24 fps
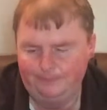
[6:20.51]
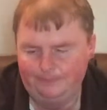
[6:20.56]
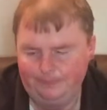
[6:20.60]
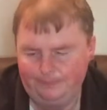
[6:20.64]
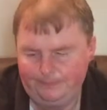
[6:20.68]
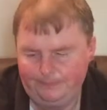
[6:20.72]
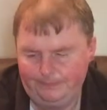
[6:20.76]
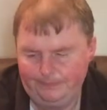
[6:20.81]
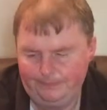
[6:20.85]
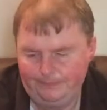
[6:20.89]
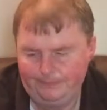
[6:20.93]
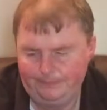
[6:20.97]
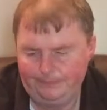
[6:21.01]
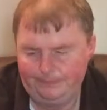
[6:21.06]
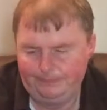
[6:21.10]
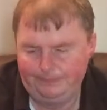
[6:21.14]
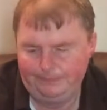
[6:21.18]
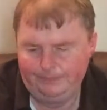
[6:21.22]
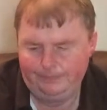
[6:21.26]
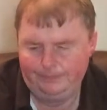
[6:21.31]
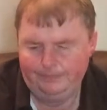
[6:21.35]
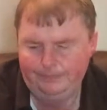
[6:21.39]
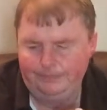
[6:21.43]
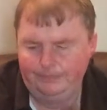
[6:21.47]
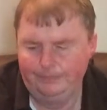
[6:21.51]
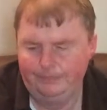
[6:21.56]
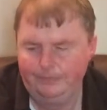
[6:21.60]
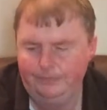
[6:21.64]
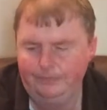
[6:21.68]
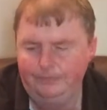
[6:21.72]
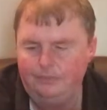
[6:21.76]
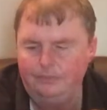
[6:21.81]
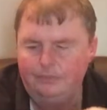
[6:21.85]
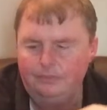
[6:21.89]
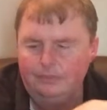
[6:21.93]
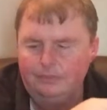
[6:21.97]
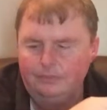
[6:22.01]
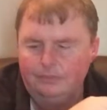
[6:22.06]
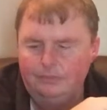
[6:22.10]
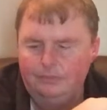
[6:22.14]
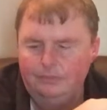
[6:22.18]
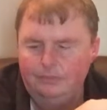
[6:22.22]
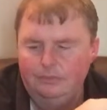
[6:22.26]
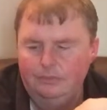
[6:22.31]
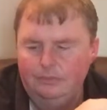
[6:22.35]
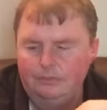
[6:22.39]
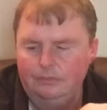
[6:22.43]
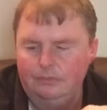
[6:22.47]

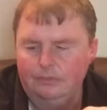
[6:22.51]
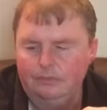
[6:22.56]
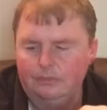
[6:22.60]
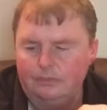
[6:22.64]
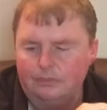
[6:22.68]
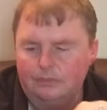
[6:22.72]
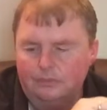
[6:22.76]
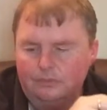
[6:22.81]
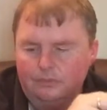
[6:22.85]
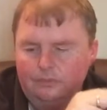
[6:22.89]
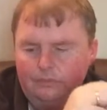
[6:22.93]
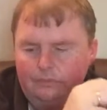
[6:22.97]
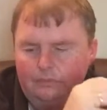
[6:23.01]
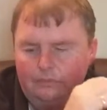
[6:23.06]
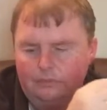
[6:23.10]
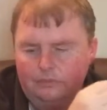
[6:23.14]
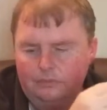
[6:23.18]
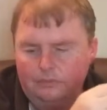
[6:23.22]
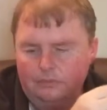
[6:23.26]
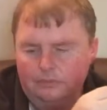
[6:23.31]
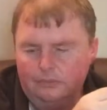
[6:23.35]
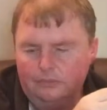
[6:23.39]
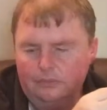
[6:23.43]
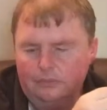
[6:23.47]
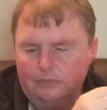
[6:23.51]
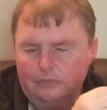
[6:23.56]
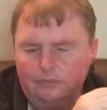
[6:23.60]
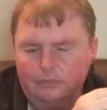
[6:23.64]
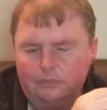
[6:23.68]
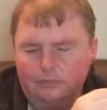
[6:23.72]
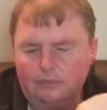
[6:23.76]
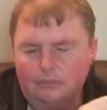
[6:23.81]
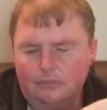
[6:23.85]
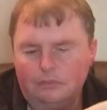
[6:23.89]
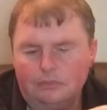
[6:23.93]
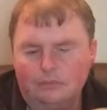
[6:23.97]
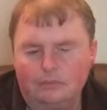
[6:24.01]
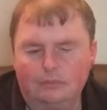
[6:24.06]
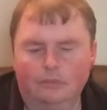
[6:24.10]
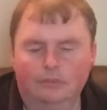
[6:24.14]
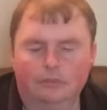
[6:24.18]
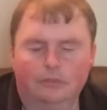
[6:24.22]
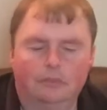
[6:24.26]
No one is speaking in this clip.